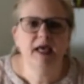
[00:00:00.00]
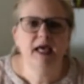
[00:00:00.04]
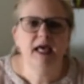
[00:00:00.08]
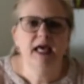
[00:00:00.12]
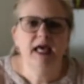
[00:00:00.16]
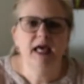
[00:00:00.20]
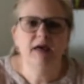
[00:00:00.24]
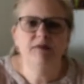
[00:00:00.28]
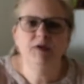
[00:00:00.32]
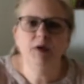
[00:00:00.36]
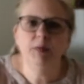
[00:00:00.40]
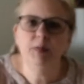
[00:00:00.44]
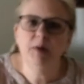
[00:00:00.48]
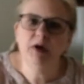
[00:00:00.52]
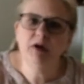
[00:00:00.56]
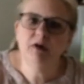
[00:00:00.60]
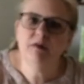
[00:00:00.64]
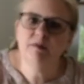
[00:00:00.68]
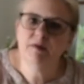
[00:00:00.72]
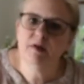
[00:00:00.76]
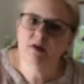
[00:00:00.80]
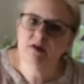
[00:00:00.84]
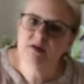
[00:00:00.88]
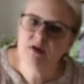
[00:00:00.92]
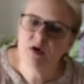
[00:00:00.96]
if you put your
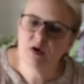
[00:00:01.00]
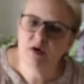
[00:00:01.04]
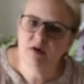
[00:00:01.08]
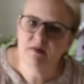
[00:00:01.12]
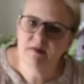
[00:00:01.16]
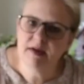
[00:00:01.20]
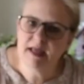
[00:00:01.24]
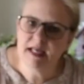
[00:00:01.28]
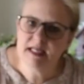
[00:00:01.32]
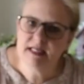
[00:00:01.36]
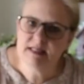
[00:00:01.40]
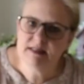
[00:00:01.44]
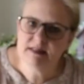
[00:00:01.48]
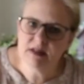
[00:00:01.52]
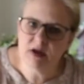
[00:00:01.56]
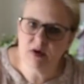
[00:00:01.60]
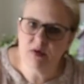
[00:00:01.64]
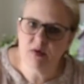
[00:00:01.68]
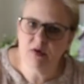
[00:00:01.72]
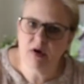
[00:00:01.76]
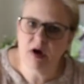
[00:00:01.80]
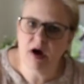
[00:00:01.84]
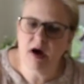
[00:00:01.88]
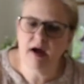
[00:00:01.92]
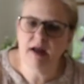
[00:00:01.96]
first coat of Annie
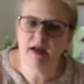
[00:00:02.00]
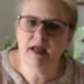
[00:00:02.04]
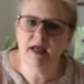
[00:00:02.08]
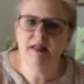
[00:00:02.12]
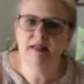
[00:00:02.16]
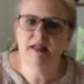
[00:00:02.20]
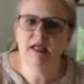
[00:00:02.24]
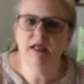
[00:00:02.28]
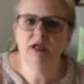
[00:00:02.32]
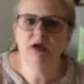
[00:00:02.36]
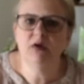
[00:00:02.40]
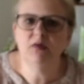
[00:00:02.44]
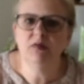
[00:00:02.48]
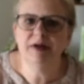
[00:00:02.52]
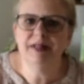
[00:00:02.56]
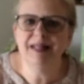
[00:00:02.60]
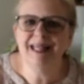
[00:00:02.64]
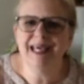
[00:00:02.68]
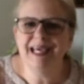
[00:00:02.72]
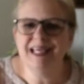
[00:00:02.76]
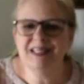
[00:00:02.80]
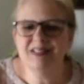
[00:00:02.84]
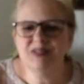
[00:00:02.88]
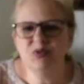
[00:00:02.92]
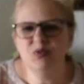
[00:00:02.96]
Sloan on and then you
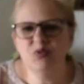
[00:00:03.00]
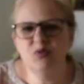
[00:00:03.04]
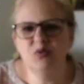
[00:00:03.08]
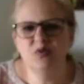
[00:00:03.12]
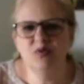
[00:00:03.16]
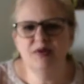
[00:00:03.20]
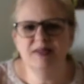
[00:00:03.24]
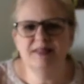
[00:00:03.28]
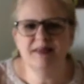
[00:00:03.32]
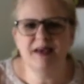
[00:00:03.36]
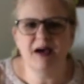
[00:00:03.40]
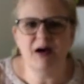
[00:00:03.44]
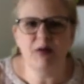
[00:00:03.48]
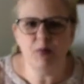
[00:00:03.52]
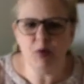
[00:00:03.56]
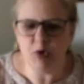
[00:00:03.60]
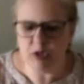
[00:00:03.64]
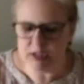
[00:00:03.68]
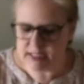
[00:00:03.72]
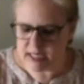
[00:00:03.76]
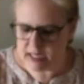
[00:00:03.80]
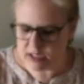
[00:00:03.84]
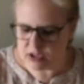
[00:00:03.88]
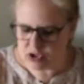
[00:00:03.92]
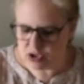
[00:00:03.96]
realize, ooh, it's got more
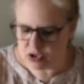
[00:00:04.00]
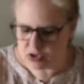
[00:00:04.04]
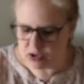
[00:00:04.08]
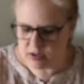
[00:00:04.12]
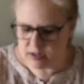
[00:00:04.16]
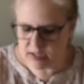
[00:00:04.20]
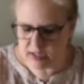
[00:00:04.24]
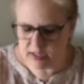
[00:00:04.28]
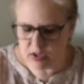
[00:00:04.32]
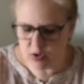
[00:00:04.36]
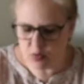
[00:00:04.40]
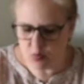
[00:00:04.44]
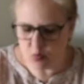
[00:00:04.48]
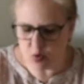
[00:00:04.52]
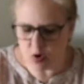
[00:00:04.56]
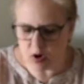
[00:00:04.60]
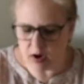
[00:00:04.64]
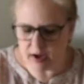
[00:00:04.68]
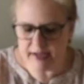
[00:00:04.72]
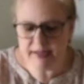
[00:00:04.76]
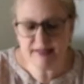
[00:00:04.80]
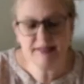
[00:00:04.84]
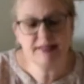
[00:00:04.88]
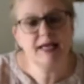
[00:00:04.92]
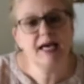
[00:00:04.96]
texture than you
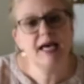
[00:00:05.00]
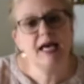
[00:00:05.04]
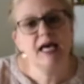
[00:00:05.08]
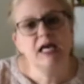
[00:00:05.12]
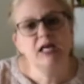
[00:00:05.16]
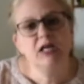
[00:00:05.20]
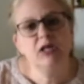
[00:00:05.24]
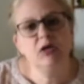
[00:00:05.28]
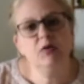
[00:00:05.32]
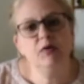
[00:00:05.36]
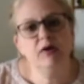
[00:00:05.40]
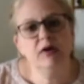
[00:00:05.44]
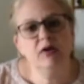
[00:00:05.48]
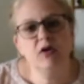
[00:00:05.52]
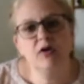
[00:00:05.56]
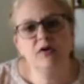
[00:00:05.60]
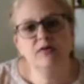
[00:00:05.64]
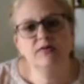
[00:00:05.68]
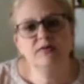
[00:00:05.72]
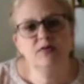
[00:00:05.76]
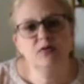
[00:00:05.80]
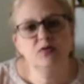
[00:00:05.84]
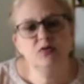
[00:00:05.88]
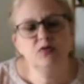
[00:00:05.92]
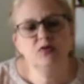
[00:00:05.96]
want, you can
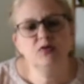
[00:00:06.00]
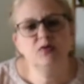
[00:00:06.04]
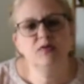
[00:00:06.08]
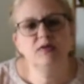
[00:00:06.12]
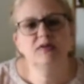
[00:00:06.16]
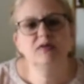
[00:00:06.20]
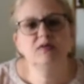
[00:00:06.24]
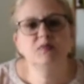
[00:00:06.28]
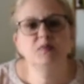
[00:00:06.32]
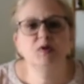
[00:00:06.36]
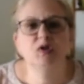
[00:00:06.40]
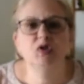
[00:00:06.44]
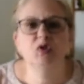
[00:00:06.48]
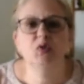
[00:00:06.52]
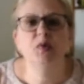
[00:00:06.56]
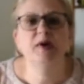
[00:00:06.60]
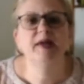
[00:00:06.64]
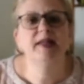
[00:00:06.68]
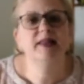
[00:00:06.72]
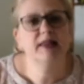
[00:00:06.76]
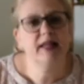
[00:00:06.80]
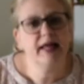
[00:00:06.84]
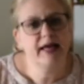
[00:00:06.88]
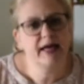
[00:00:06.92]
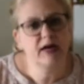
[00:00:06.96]
also do this
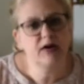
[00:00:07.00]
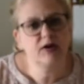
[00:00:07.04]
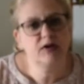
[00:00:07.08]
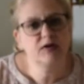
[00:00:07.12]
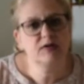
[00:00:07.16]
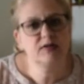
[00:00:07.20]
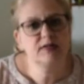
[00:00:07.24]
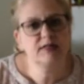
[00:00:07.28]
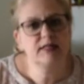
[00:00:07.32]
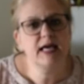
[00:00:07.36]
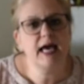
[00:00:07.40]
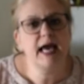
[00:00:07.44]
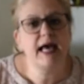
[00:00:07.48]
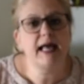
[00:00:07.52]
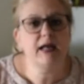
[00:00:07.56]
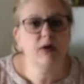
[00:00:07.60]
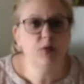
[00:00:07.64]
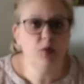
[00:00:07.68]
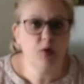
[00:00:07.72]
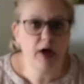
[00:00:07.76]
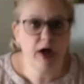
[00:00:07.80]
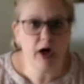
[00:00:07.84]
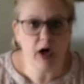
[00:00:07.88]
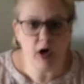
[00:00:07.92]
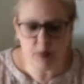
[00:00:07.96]
between layers and it
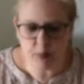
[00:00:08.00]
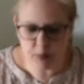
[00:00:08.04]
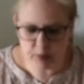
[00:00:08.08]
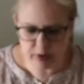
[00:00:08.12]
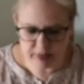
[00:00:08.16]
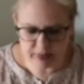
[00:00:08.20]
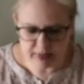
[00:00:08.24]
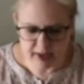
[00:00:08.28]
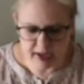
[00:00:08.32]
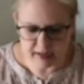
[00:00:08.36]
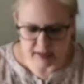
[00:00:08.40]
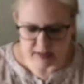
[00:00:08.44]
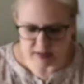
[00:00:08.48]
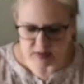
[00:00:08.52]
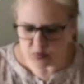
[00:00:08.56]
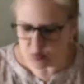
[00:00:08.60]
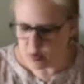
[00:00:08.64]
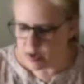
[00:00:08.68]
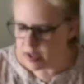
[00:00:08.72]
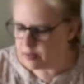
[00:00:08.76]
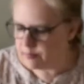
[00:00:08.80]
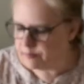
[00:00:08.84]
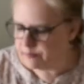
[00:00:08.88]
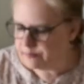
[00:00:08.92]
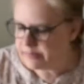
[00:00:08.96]
will help with that as
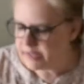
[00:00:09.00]
well.